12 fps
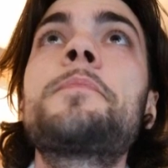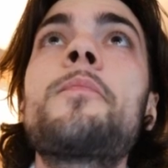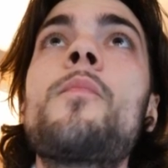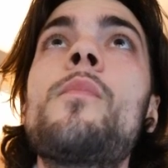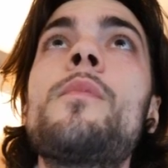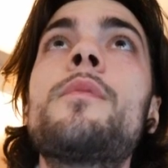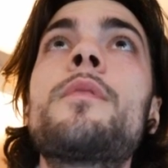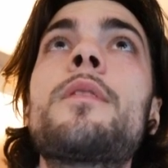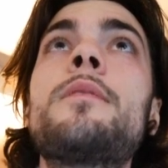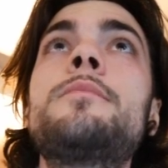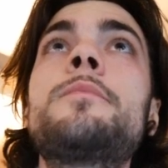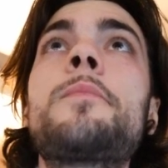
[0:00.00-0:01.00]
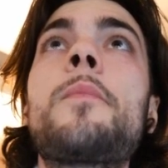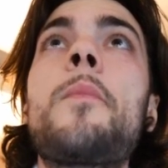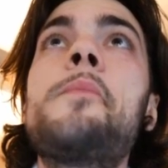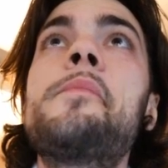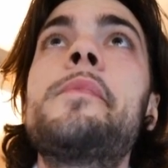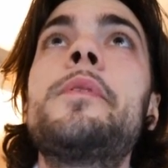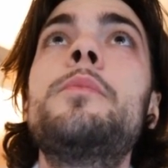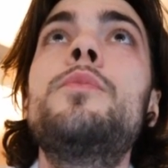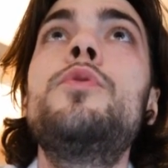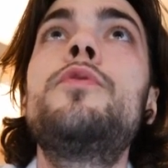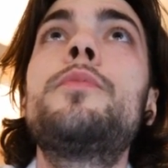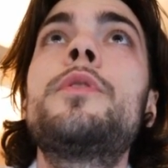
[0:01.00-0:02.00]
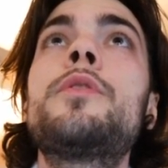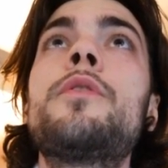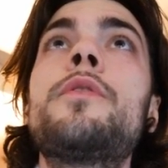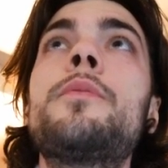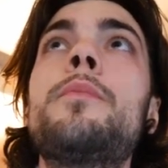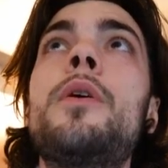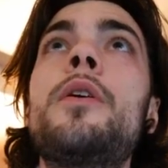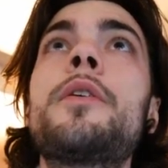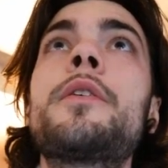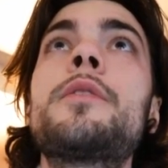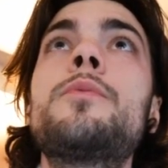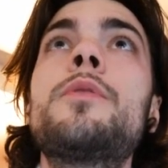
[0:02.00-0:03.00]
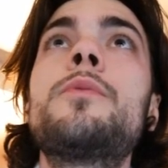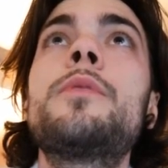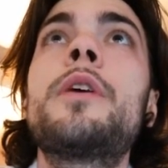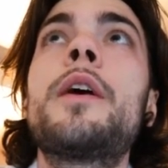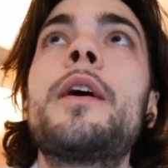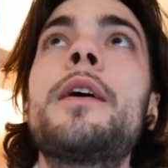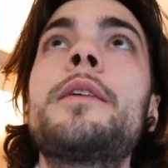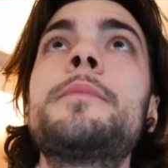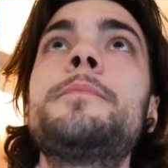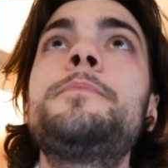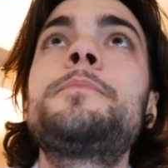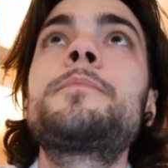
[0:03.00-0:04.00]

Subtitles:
The movement of the market, what we had.